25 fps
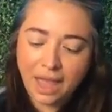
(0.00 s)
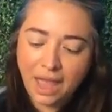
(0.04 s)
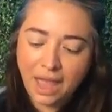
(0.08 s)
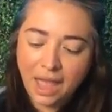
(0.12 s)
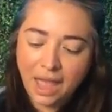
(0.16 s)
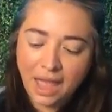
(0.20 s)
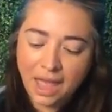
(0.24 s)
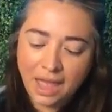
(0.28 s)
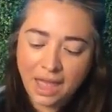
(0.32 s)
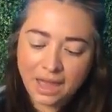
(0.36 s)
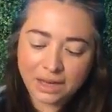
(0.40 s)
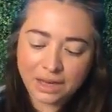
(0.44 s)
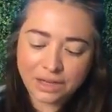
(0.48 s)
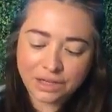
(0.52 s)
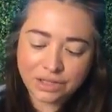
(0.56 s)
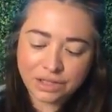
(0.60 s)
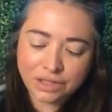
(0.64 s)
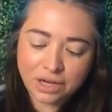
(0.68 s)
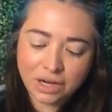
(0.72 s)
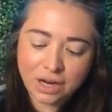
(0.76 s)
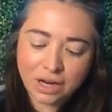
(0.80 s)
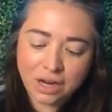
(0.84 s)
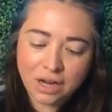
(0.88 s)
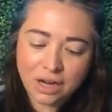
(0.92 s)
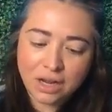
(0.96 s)
edge.
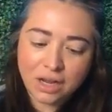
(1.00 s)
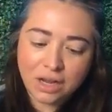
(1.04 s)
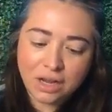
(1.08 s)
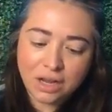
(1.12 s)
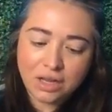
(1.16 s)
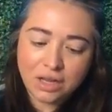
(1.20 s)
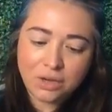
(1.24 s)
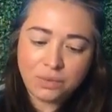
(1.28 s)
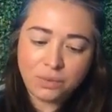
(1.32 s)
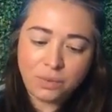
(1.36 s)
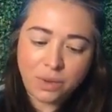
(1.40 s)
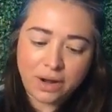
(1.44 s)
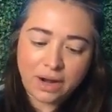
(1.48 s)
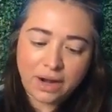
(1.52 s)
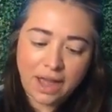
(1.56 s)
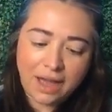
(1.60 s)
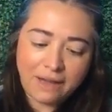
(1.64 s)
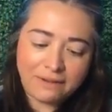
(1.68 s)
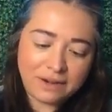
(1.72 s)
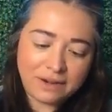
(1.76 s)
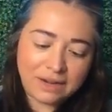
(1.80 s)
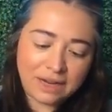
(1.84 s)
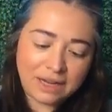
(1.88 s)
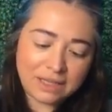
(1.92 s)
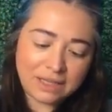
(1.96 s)
You want to
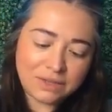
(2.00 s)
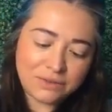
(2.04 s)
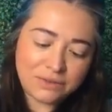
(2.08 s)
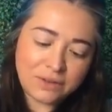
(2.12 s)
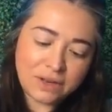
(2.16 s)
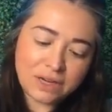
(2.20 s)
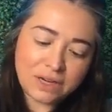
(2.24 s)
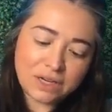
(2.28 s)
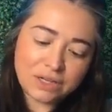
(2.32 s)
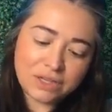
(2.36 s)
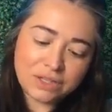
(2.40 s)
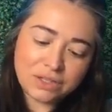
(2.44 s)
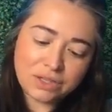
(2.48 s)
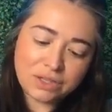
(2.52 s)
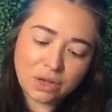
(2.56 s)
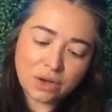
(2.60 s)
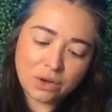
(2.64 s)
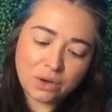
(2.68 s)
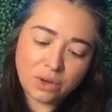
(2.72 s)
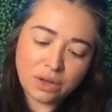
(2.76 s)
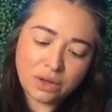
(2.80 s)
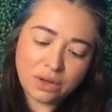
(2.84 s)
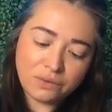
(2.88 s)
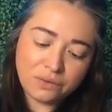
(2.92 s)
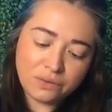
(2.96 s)
have a nice finish.
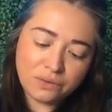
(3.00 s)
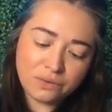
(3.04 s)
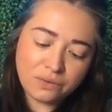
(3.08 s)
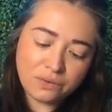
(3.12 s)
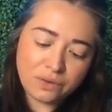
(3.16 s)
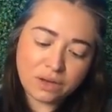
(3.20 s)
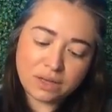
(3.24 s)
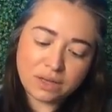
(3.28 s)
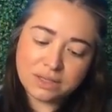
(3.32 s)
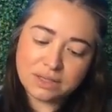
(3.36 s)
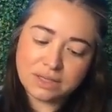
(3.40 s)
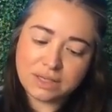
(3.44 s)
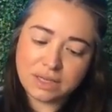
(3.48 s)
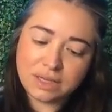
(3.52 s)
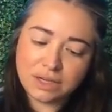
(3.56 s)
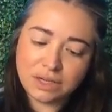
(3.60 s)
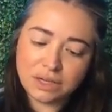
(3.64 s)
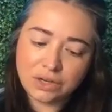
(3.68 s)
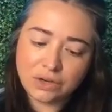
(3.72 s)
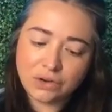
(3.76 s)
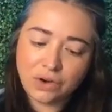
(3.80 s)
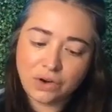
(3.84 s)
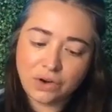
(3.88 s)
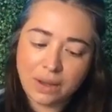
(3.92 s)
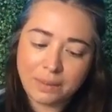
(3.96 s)
So continue
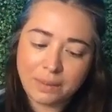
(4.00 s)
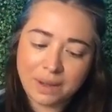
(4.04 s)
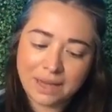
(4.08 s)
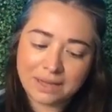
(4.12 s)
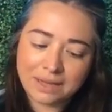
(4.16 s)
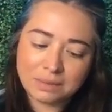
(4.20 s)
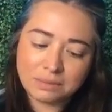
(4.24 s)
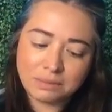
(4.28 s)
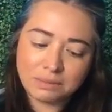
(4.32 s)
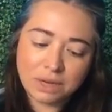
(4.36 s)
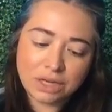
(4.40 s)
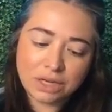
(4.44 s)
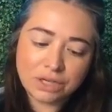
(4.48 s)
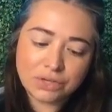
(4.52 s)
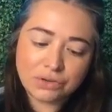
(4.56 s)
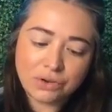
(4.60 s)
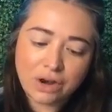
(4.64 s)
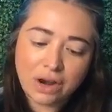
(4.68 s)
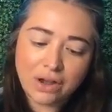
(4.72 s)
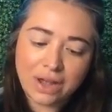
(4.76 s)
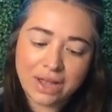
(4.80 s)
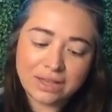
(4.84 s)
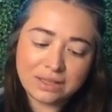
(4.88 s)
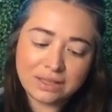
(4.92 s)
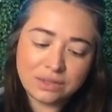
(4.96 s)
to grab as much
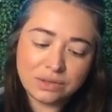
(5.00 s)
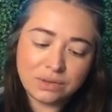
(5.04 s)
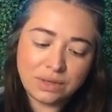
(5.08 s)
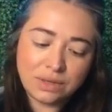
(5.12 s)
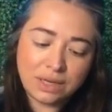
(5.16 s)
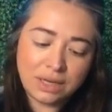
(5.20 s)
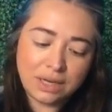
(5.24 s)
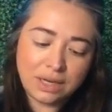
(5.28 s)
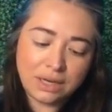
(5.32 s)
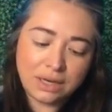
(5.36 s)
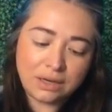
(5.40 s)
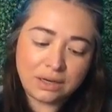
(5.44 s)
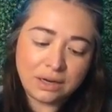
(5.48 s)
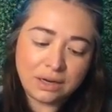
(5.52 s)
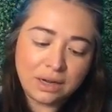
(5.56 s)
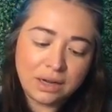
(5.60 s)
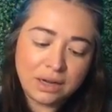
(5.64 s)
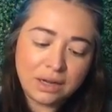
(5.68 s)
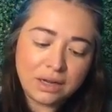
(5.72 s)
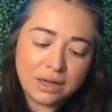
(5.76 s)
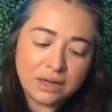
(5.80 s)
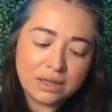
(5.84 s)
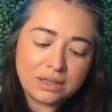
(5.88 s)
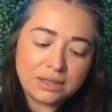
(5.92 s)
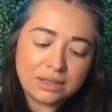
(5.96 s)
grout as you need
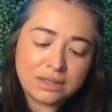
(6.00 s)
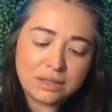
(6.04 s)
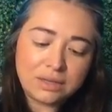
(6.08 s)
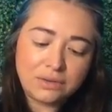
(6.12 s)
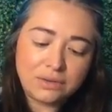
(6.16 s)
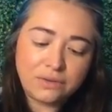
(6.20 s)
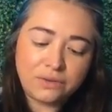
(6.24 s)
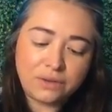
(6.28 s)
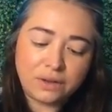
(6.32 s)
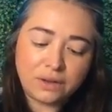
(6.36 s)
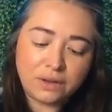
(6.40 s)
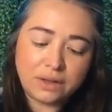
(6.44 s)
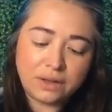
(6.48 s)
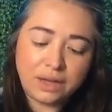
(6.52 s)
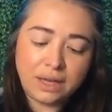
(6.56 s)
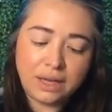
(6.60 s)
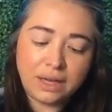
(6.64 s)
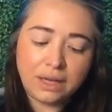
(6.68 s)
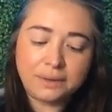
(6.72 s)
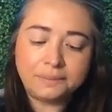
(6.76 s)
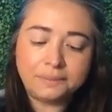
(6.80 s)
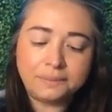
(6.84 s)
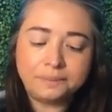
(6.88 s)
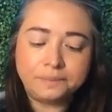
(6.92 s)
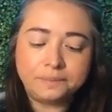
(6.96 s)
to fill
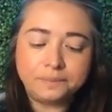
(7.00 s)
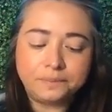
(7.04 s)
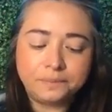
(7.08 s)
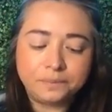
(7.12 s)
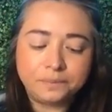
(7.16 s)
in.